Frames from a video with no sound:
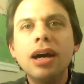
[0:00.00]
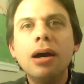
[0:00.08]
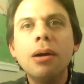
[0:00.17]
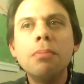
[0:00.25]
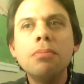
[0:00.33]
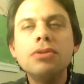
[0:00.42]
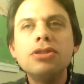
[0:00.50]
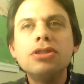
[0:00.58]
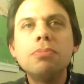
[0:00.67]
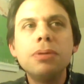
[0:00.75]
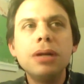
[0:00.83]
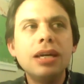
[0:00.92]
um,
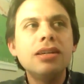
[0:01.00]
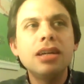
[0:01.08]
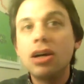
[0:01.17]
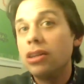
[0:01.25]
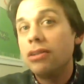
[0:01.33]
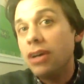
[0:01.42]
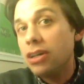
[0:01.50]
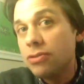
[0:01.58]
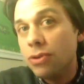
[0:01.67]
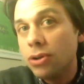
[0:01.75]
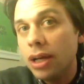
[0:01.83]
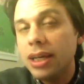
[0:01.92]
depending on the
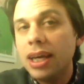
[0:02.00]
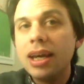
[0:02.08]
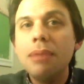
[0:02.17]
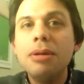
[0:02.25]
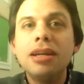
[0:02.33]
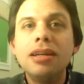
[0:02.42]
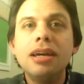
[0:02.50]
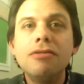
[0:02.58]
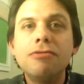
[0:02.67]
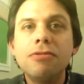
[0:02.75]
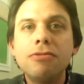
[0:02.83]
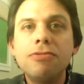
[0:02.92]
festival. Again, I mean, and,
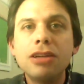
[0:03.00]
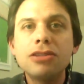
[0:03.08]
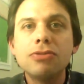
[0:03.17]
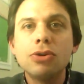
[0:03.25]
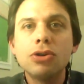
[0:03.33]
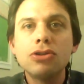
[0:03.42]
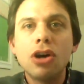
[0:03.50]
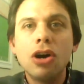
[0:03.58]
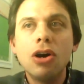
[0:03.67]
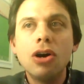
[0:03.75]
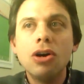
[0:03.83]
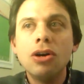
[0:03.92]
and festivals
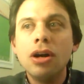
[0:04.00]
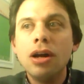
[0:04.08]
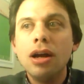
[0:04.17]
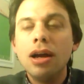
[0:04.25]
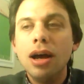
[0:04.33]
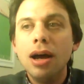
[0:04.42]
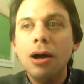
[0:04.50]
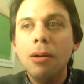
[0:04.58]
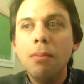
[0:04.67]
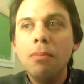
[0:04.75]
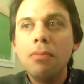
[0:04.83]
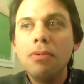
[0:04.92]
are,
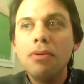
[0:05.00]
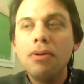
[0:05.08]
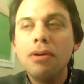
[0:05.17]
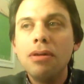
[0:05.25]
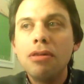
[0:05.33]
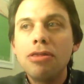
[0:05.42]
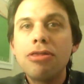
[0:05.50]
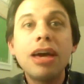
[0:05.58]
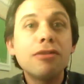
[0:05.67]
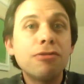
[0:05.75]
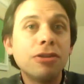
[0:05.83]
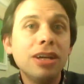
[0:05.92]
um,
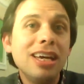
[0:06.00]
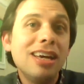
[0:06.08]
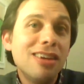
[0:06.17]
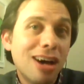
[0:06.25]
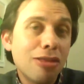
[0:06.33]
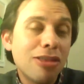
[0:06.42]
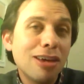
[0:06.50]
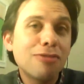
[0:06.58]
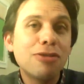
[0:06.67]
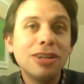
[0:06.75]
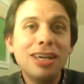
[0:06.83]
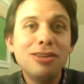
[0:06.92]
thankfully and not
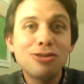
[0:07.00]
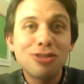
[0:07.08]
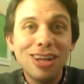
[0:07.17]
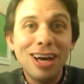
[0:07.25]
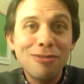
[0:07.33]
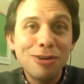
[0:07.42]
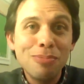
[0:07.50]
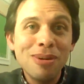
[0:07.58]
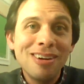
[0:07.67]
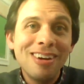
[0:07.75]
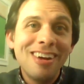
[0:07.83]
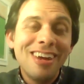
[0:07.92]
thankfully, there's a lot of them.
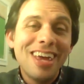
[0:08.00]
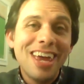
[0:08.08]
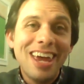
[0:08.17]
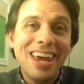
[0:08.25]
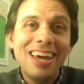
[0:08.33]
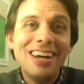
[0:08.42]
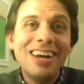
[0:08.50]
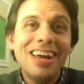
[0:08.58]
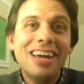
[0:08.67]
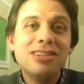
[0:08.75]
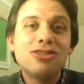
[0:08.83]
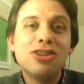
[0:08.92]
And
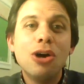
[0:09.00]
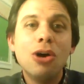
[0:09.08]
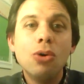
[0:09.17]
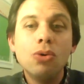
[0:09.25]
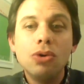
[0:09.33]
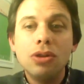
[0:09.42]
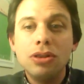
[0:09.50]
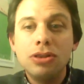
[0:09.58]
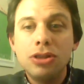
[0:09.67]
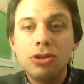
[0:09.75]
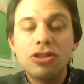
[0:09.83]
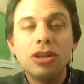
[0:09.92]
and so
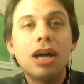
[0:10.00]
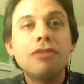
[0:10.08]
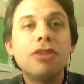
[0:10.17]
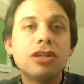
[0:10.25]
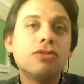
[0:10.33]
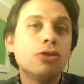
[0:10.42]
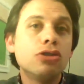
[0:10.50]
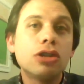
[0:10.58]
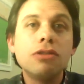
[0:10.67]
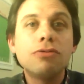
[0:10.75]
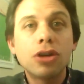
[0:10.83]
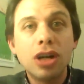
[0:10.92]
there's a lot of festivals
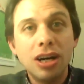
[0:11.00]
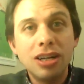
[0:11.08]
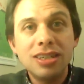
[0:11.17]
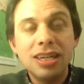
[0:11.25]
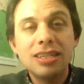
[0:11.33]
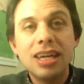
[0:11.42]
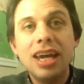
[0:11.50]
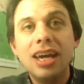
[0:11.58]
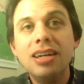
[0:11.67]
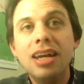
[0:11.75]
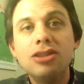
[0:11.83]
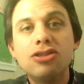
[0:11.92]
looking for content.
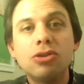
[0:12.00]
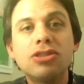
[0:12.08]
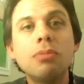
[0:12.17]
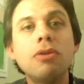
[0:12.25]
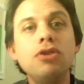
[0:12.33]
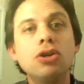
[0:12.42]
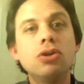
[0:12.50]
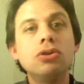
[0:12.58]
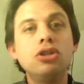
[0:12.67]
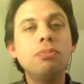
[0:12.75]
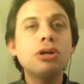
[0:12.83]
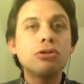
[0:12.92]
And and so some of your,
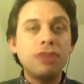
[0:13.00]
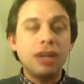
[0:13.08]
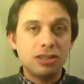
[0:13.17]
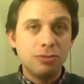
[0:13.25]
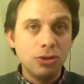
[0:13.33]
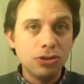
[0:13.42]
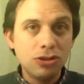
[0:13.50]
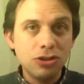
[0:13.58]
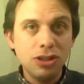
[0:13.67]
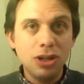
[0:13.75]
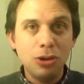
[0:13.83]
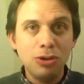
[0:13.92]
your bigger festivals,
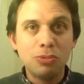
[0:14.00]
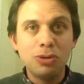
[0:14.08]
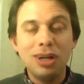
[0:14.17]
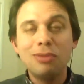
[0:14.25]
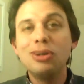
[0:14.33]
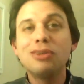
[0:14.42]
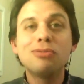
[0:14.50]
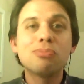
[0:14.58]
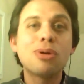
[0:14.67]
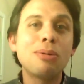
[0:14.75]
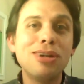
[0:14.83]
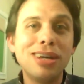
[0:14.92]
you know, we're, not, we're not,
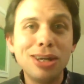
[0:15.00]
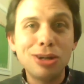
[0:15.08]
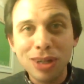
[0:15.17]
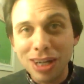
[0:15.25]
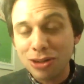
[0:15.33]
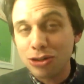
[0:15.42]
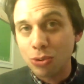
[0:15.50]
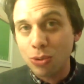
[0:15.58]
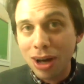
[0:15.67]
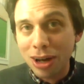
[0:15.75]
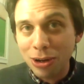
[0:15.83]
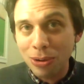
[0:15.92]
probably not entering in at
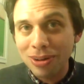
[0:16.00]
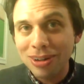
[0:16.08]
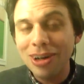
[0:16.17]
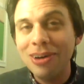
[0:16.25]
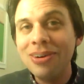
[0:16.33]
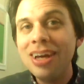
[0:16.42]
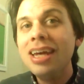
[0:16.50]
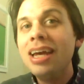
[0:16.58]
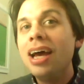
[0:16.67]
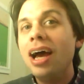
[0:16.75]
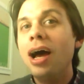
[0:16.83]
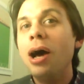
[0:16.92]
Toronto, you know.
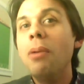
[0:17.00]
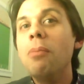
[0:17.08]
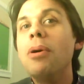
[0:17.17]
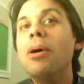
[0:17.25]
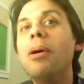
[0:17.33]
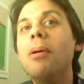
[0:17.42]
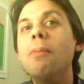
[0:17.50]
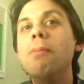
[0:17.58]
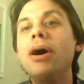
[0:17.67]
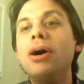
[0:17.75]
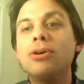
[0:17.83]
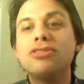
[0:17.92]
Um,
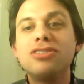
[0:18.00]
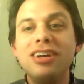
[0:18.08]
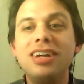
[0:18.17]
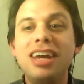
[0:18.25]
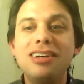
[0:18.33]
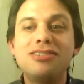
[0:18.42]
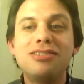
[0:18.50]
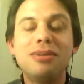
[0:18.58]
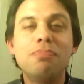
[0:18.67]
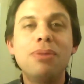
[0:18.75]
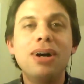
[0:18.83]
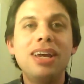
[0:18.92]
but or Sundance,
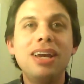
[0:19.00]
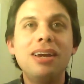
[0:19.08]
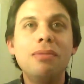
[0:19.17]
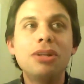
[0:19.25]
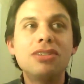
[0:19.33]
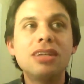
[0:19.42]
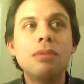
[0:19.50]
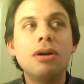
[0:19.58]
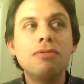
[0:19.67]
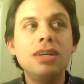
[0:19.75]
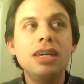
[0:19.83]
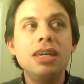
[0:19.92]
but but some
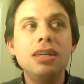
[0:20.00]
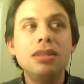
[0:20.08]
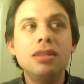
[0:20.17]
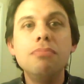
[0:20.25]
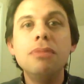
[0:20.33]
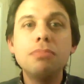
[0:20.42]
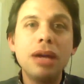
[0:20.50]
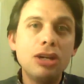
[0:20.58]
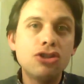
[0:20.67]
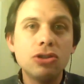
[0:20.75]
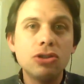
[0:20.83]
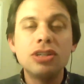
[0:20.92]
of the, the mid
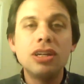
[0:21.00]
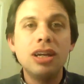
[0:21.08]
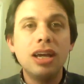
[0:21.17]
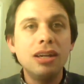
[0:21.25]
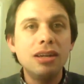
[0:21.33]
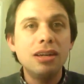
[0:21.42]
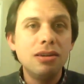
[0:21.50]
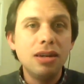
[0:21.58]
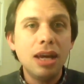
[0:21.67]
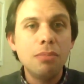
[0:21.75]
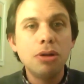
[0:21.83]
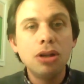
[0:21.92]
majors and and
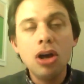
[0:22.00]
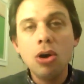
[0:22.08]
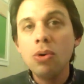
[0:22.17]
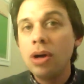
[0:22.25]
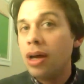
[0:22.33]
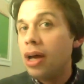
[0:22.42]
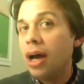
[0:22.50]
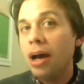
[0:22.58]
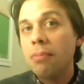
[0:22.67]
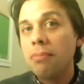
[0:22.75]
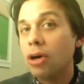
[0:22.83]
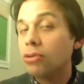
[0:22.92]
and below
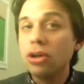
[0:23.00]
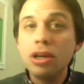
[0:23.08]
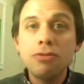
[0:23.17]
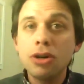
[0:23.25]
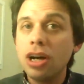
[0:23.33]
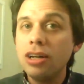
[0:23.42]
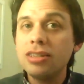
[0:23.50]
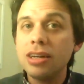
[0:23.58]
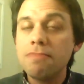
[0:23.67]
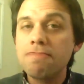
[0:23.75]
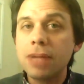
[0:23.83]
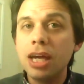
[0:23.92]
um, are looking for
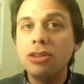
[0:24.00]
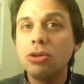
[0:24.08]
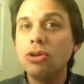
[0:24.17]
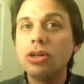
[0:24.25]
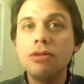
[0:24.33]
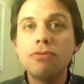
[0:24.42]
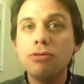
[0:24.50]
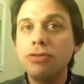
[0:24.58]
content, and they're looking for